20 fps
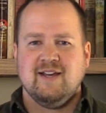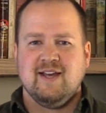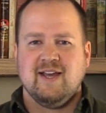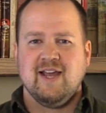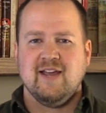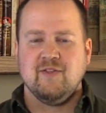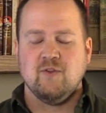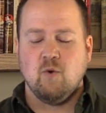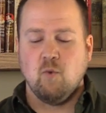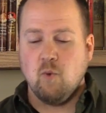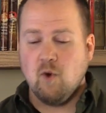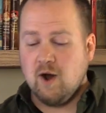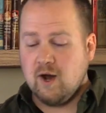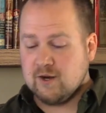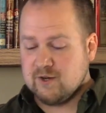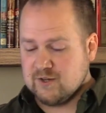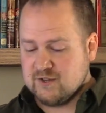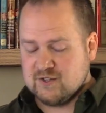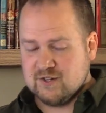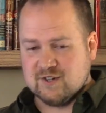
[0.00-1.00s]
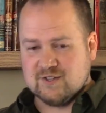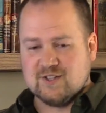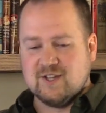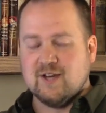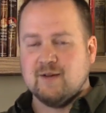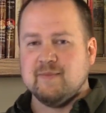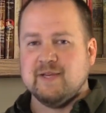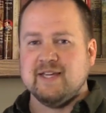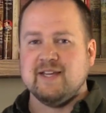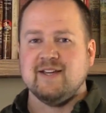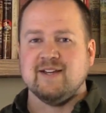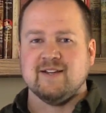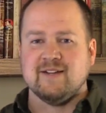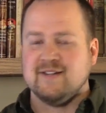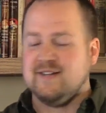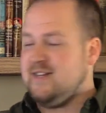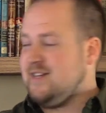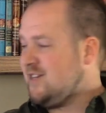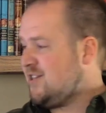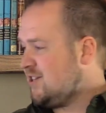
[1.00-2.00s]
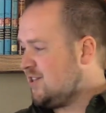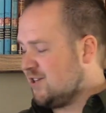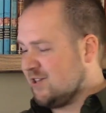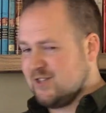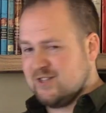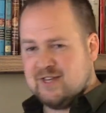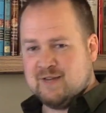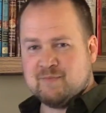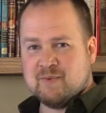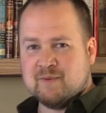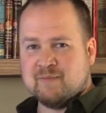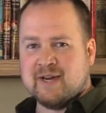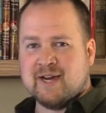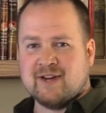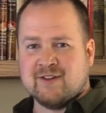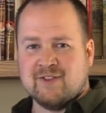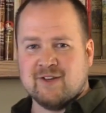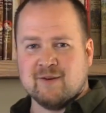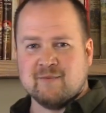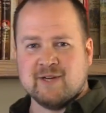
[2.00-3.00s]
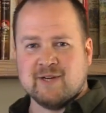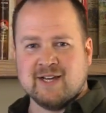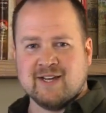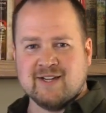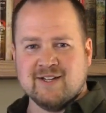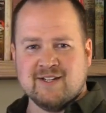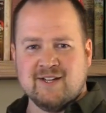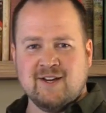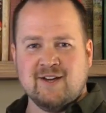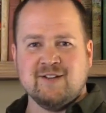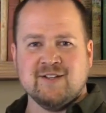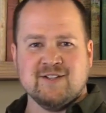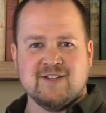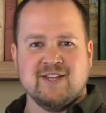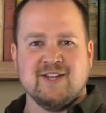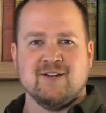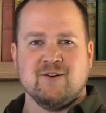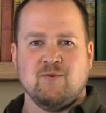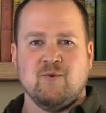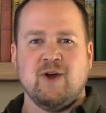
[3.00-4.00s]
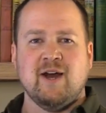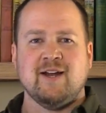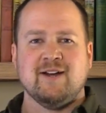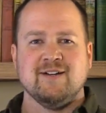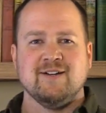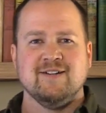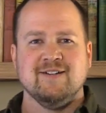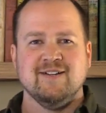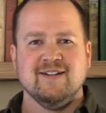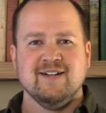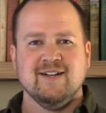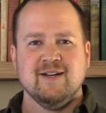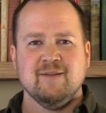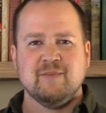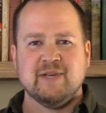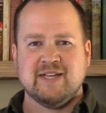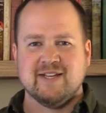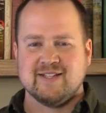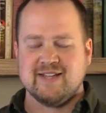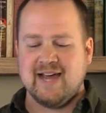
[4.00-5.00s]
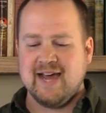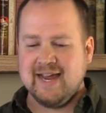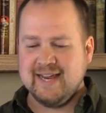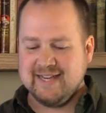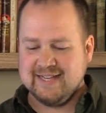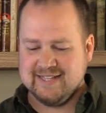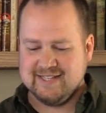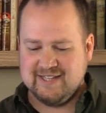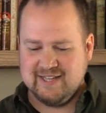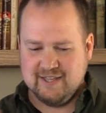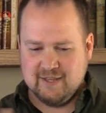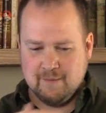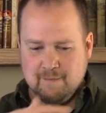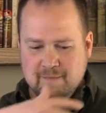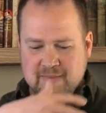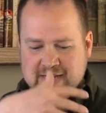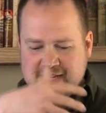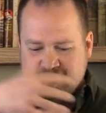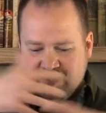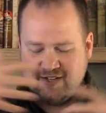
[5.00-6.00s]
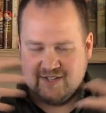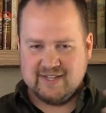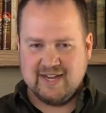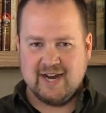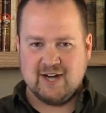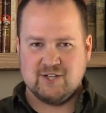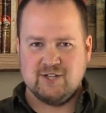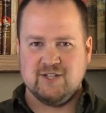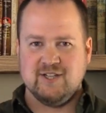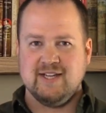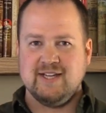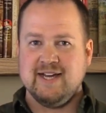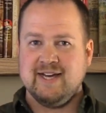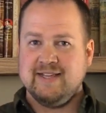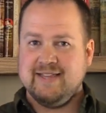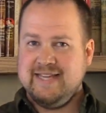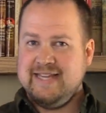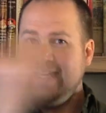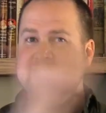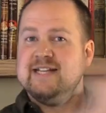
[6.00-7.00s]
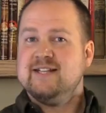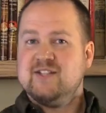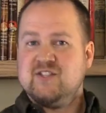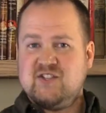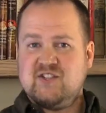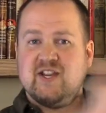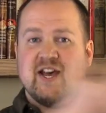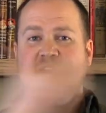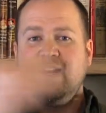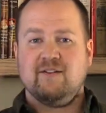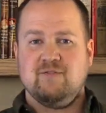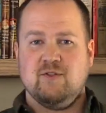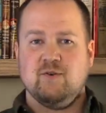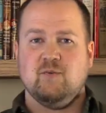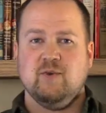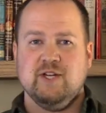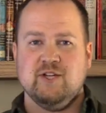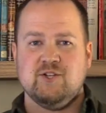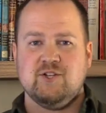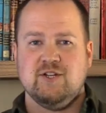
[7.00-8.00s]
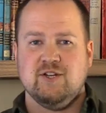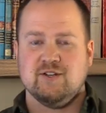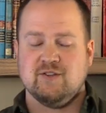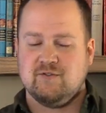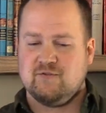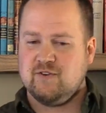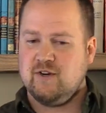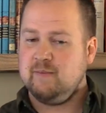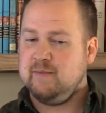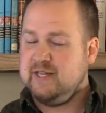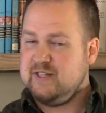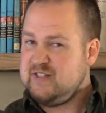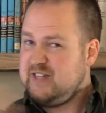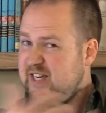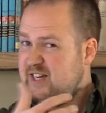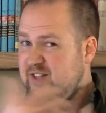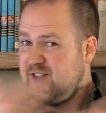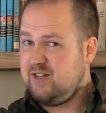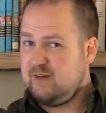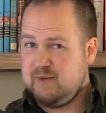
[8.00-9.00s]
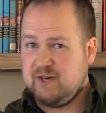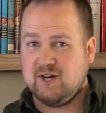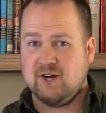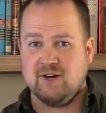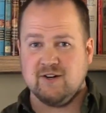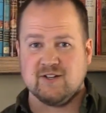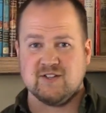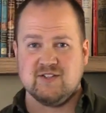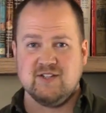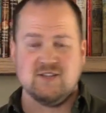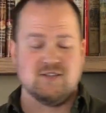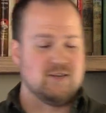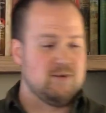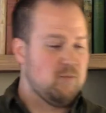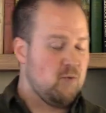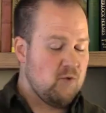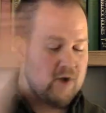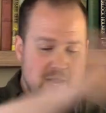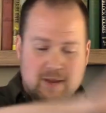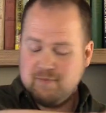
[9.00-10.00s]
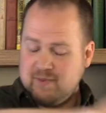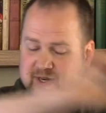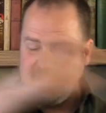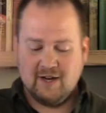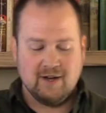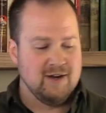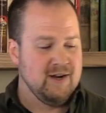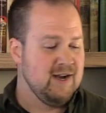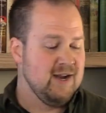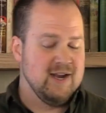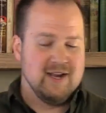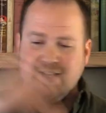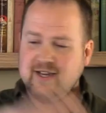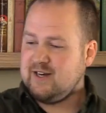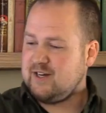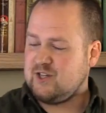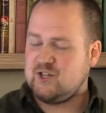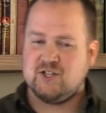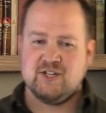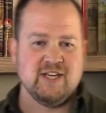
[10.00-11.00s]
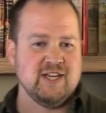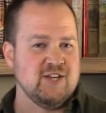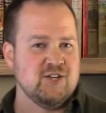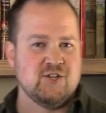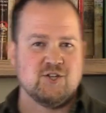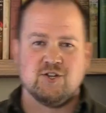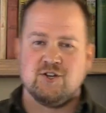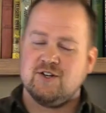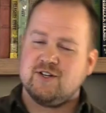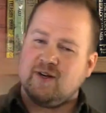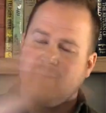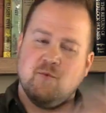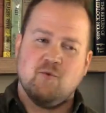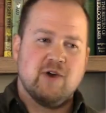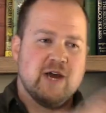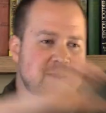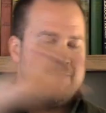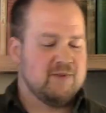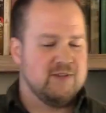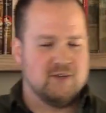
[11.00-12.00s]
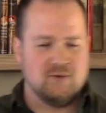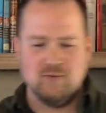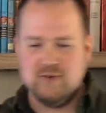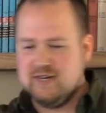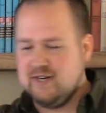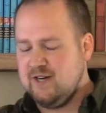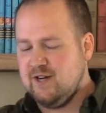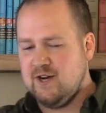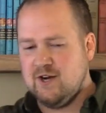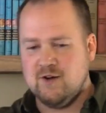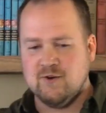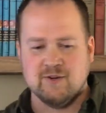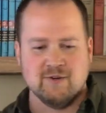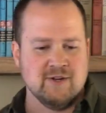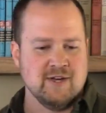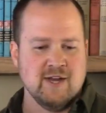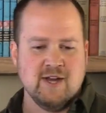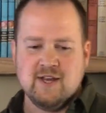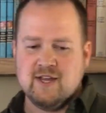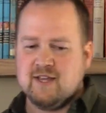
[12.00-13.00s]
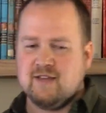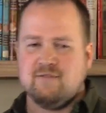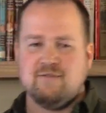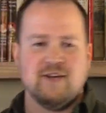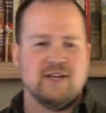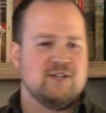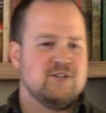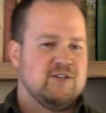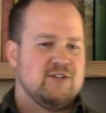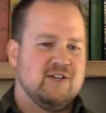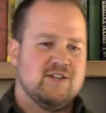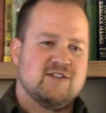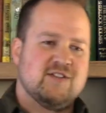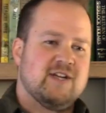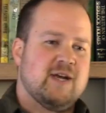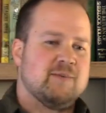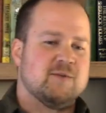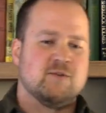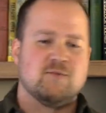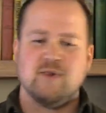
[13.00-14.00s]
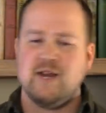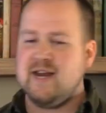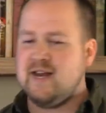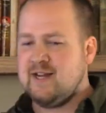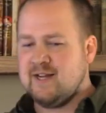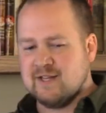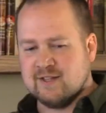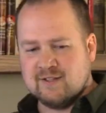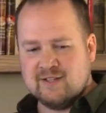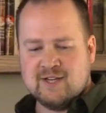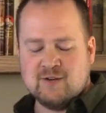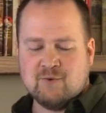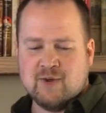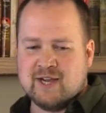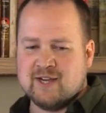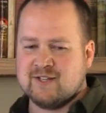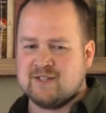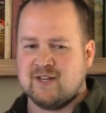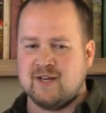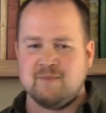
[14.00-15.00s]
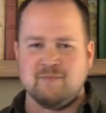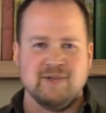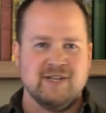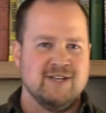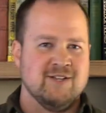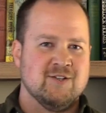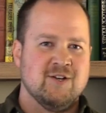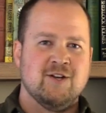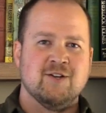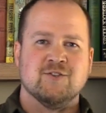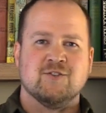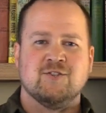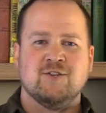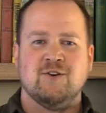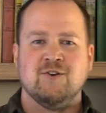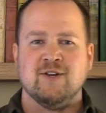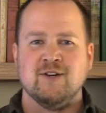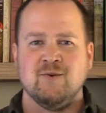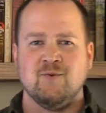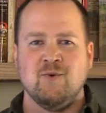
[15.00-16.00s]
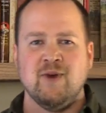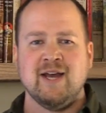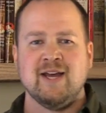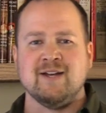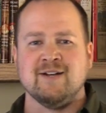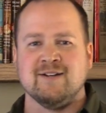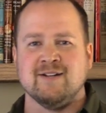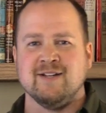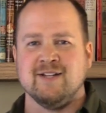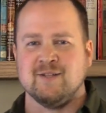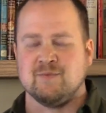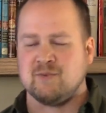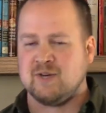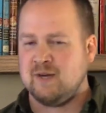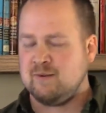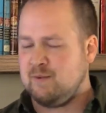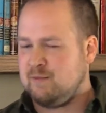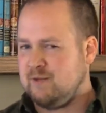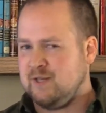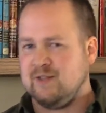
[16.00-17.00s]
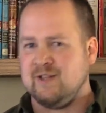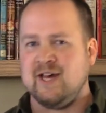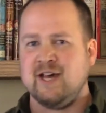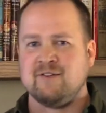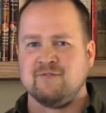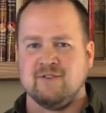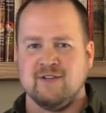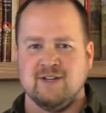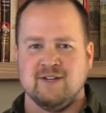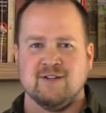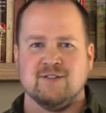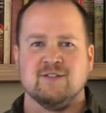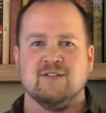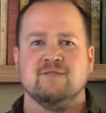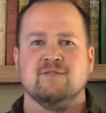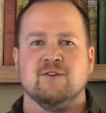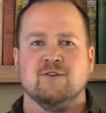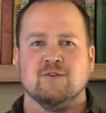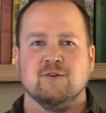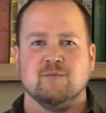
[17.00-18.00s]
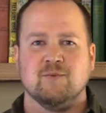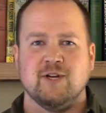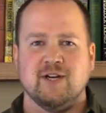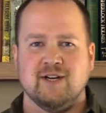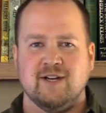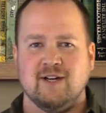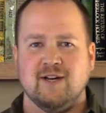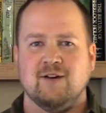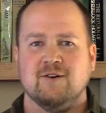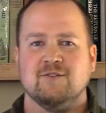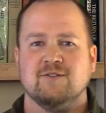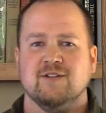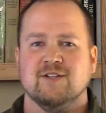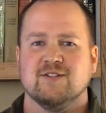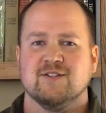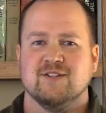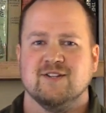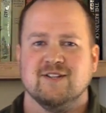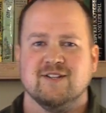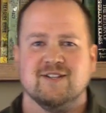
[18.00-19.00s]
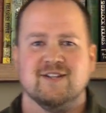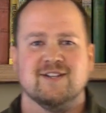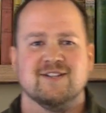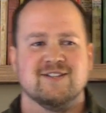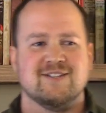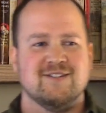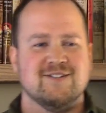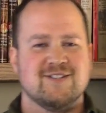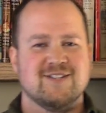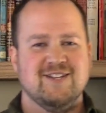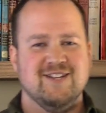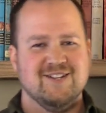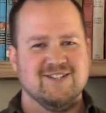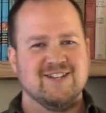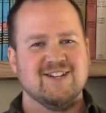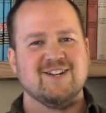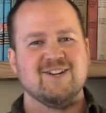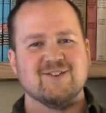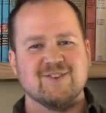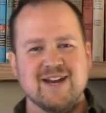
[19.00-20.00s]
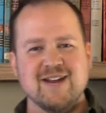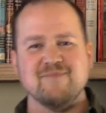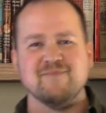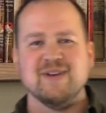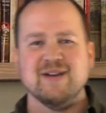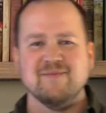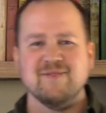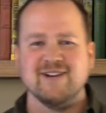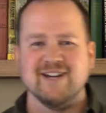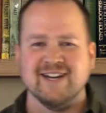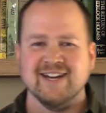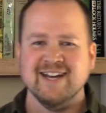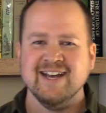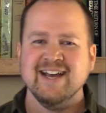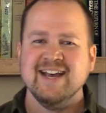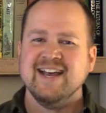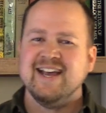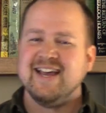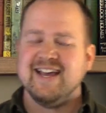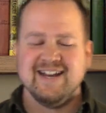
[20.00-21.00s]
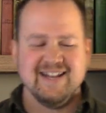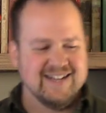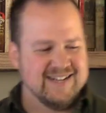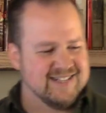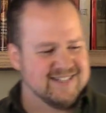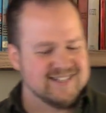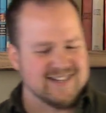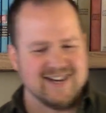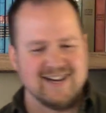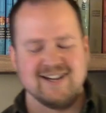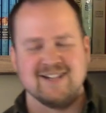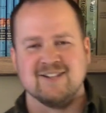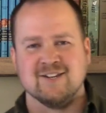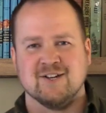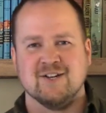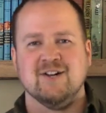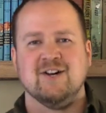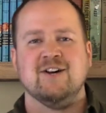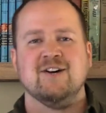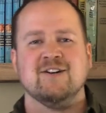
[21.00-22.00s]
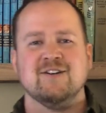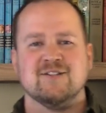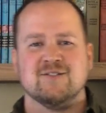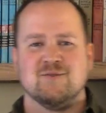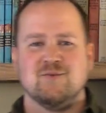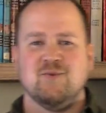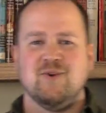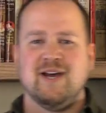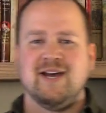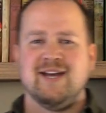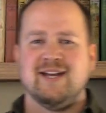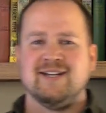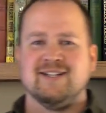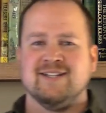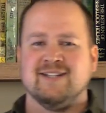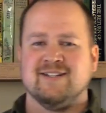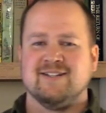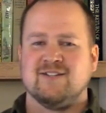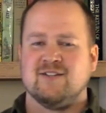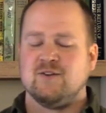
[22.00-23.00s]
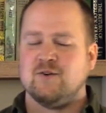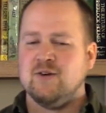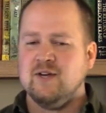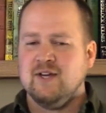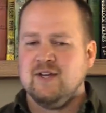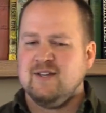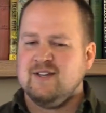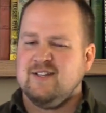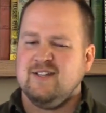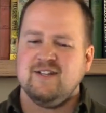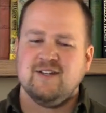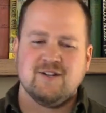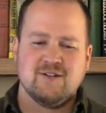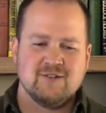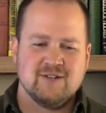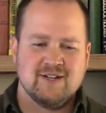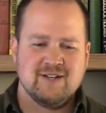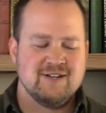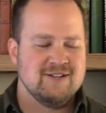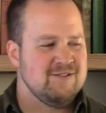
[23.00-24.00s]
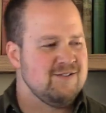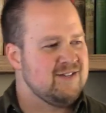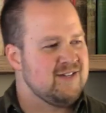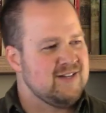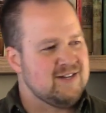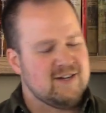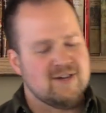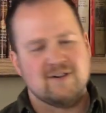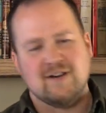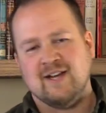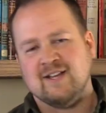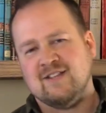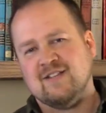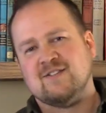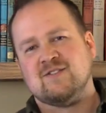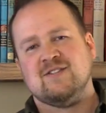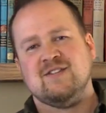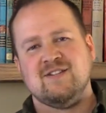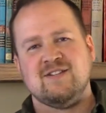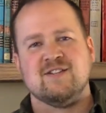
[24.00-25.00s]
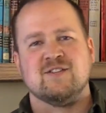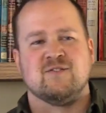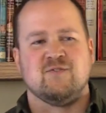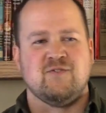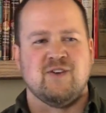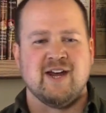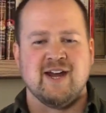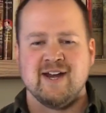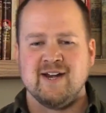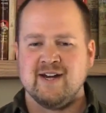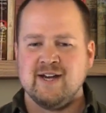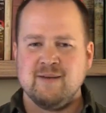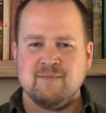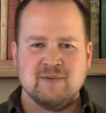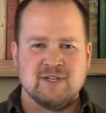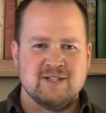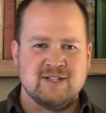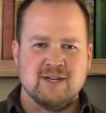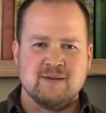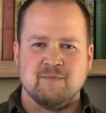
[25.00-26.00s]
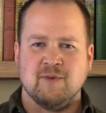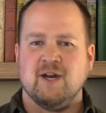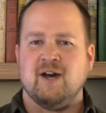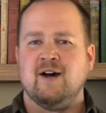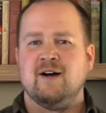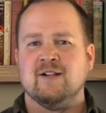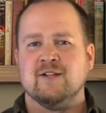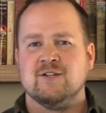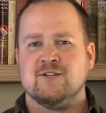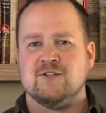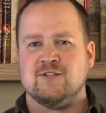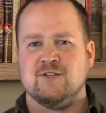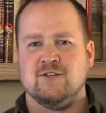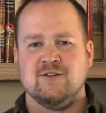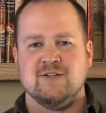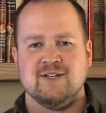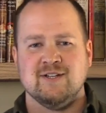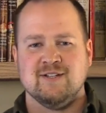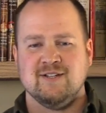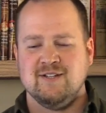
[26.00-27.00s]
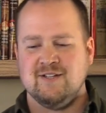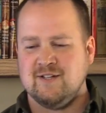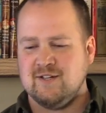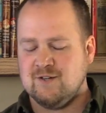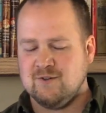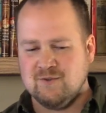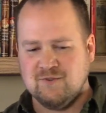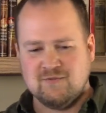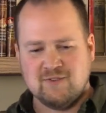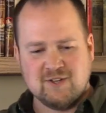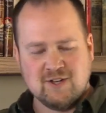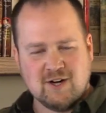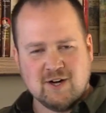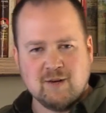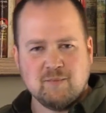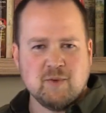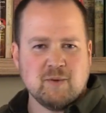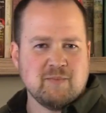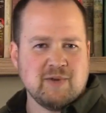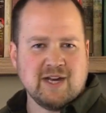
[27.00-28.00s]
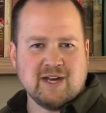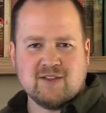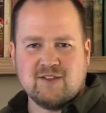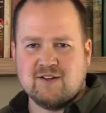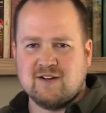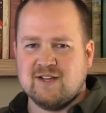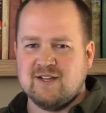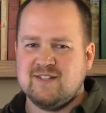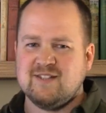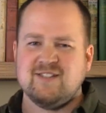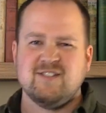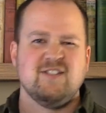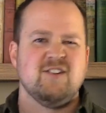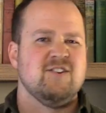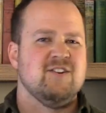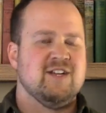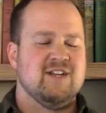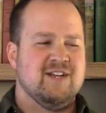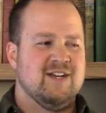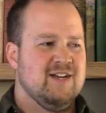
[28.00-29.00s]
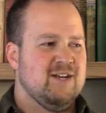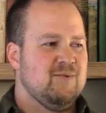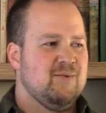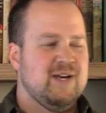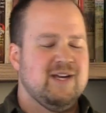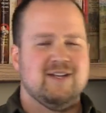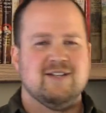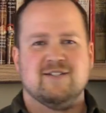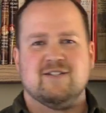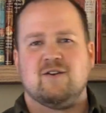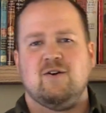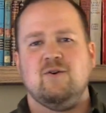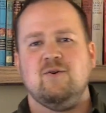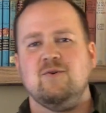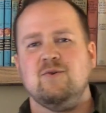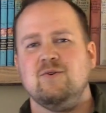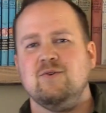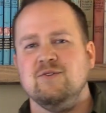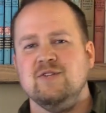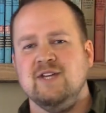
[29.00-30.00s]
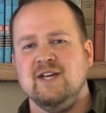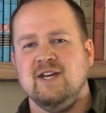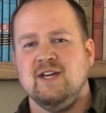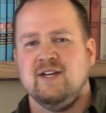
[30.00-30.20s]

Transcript: And the water starts coming in and he's still sleeping back there, but I can tell he's getting wet. Because I can see the mist is actually on the inside of the windshield in front of me. It's getting a little bit hard to see, so I'm wiping out, got a t-shirt, and I'm wiping the window, and eventually it stops raining, and Lee wakes up, and he's all soaking wet, and he's probably laughing in his living room right now, listening to this. This is a great memory. And the inside of the car is wet, and so, I was like, all right, this is fine. I'm a dumb college student, if the carpet back there gets dirty anyway, it's old.